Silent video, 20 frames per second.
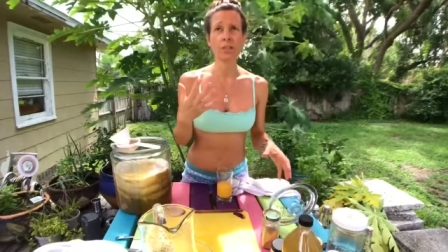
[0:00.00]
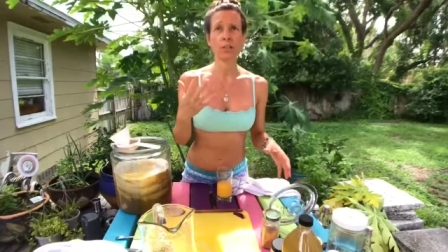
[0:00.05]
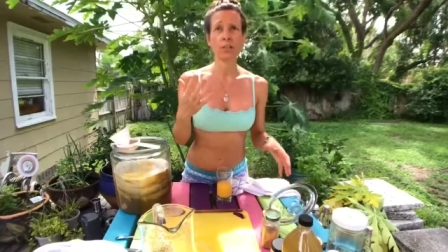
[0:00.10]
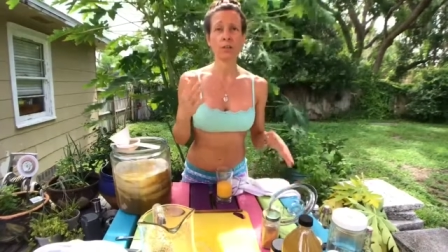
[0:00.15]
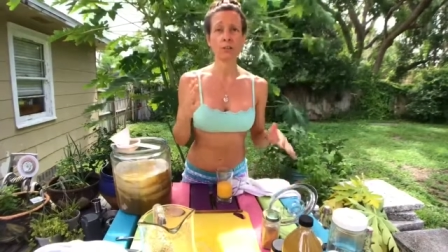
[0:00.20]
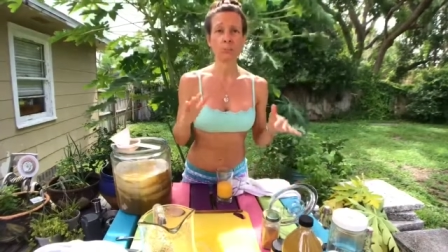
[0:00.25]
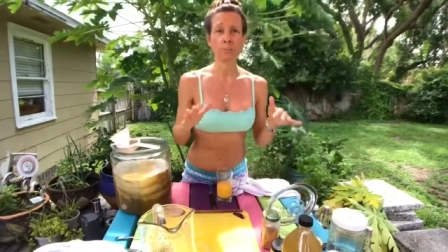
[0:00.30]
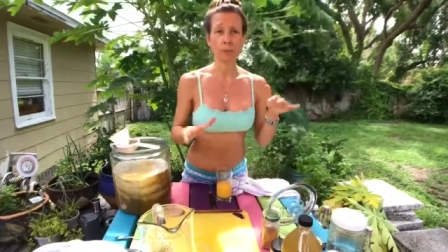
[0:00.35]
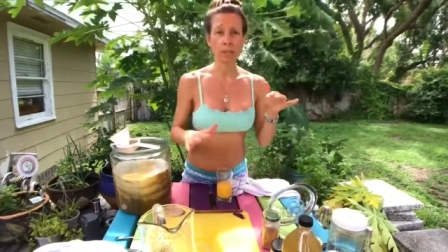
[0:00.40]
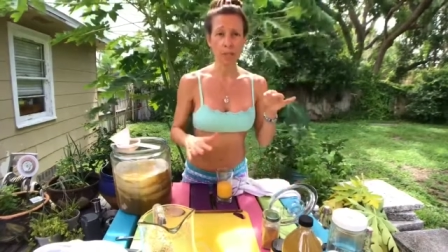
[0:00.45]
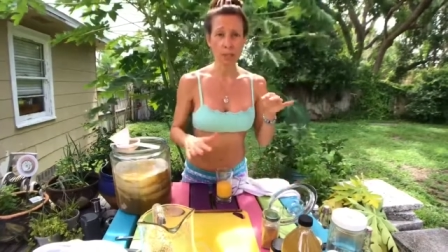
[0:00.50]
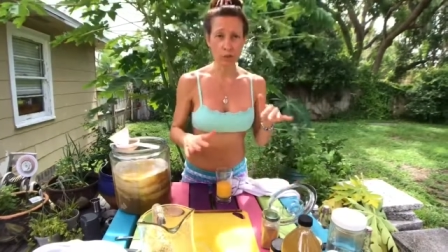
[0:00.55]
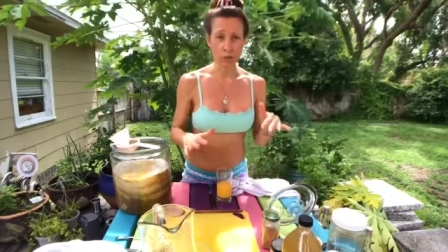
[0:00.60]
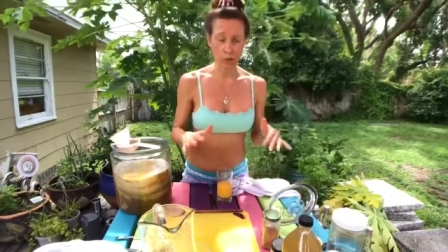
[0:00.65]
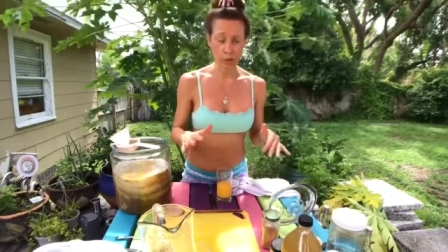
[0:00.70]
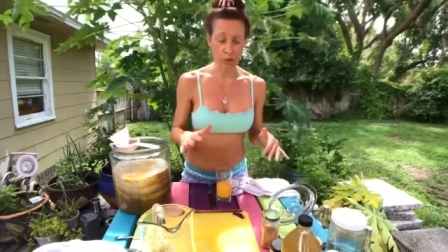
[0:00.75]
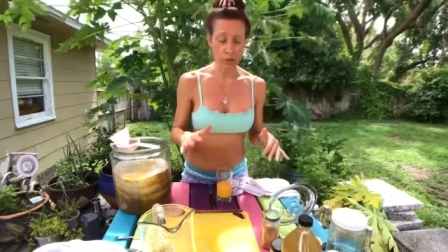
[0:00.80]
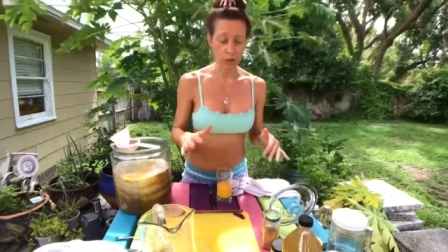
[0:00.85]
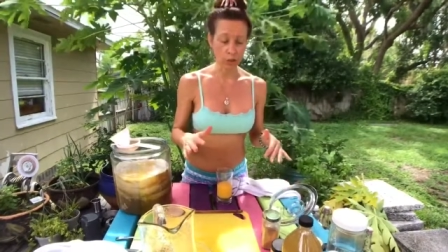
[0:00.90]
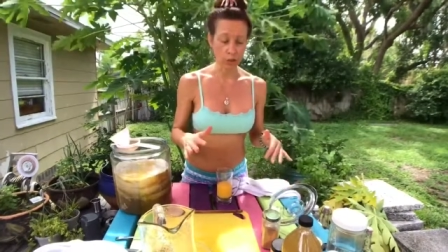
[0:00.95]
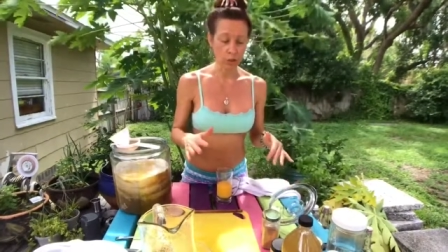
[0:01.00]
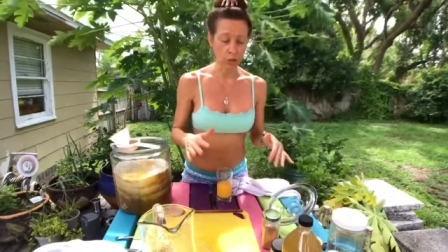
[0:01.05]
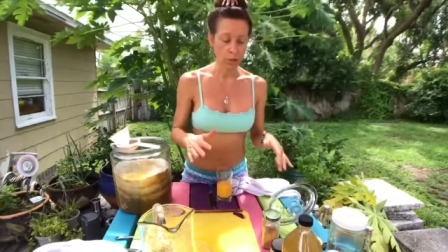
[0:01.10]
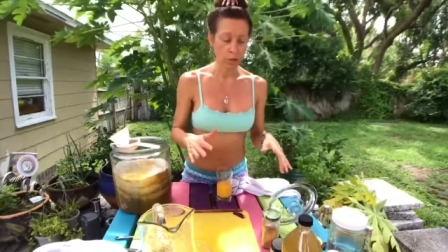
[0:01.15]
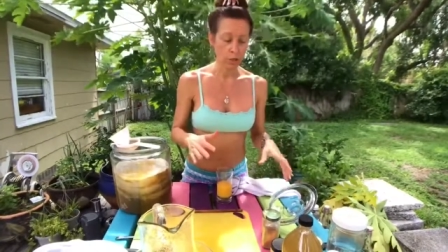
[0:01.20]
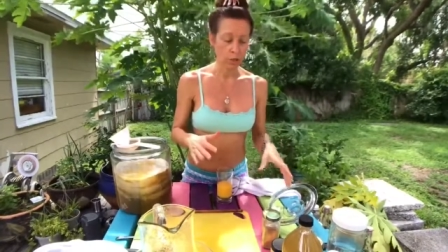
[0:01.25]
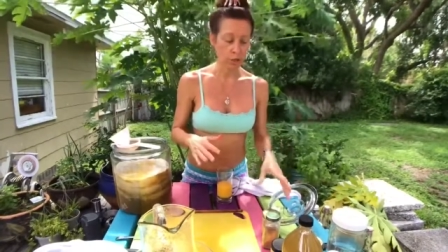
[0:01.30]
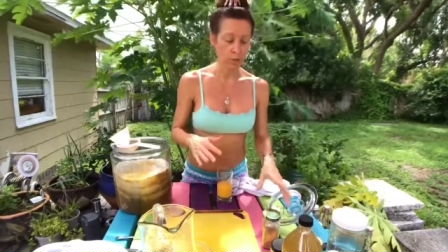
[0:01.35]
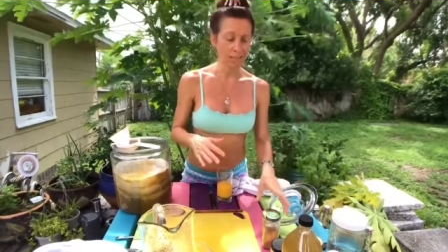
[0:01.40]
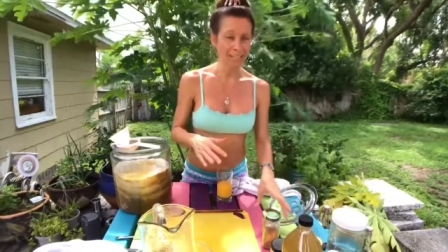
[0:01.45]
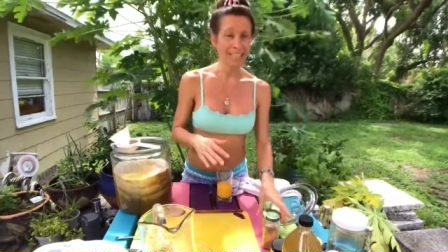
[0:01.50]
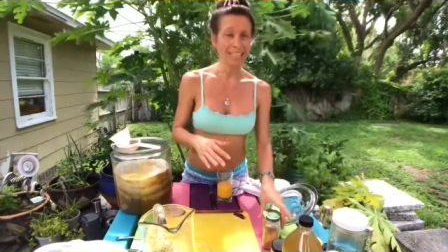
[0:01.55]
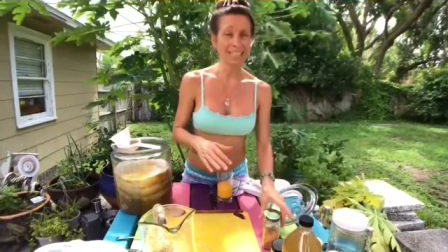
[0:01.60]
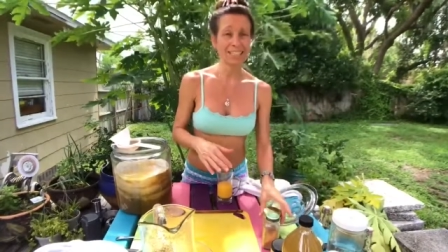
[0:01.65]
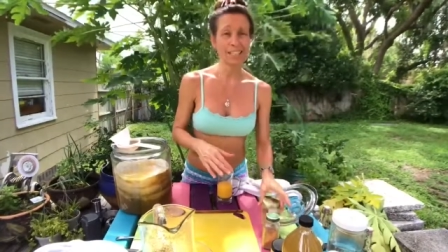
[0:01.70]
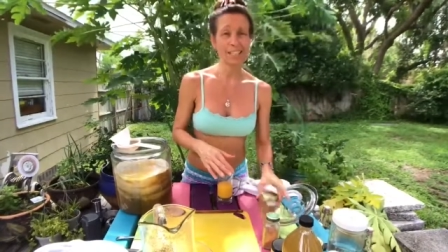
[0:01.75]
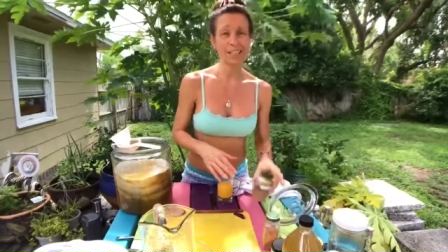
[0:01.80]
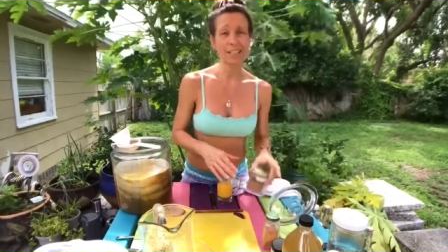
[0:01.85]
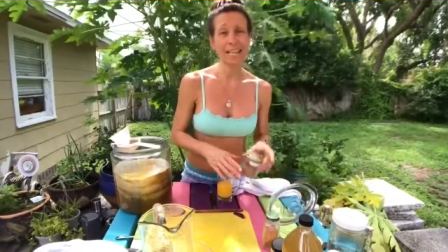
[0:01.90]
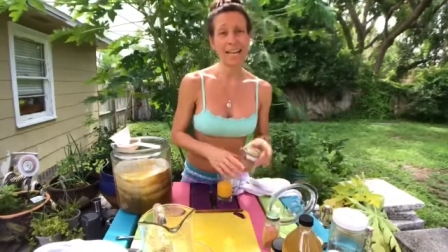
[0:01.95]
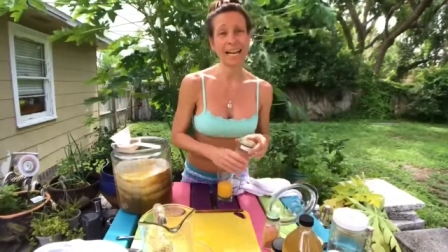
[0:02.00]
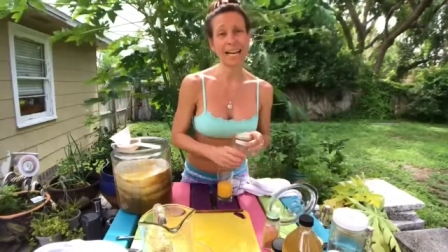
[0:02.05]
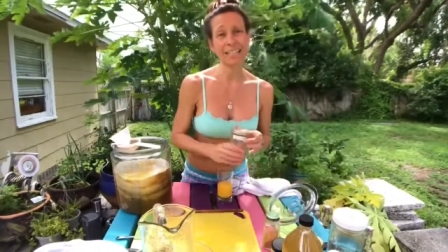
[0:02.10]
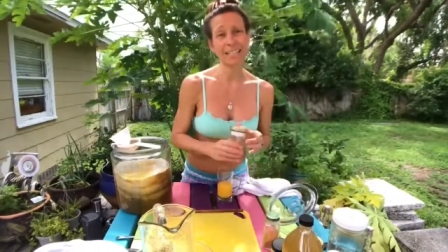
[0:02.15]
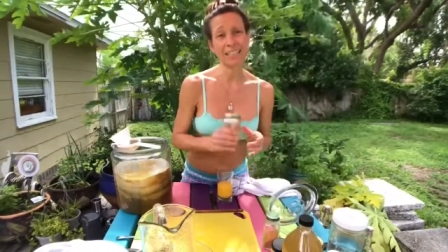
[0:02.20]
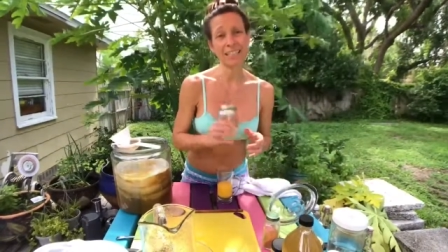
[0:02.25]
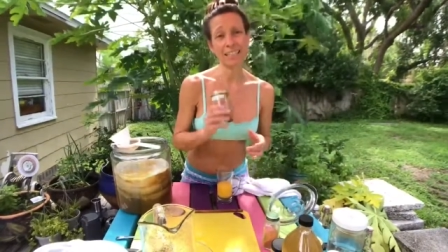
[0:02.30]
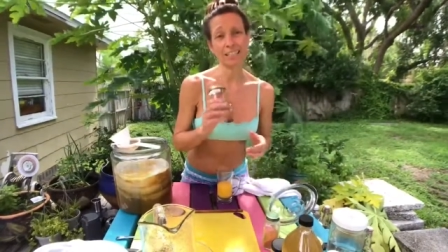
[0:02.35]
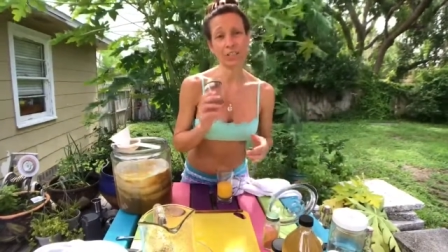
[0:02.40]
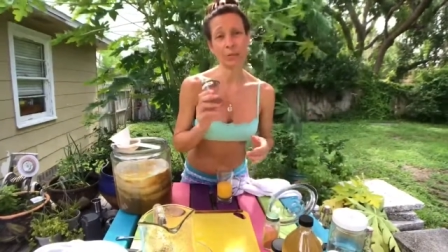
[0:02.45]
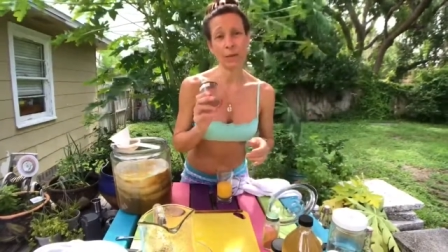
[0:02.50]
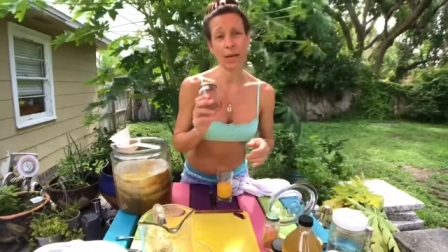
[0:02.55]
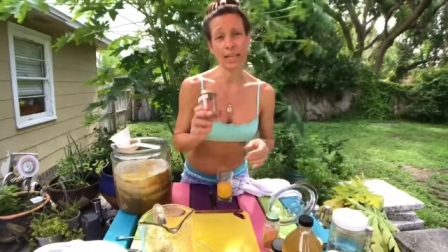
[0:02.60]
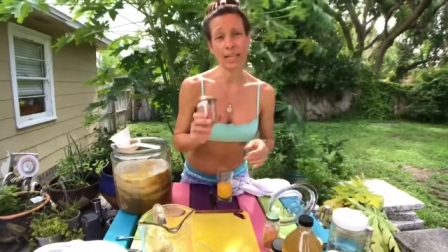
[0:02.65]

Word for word: your blood sugar. So I like to add it to